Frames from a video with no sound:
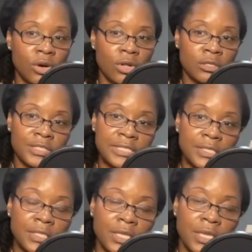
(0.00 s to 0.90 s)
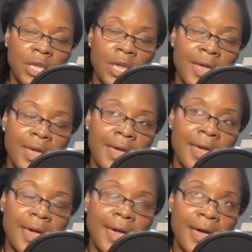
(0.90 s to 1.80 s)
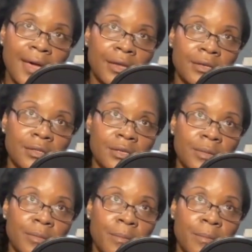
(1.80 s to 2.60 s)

call recently, and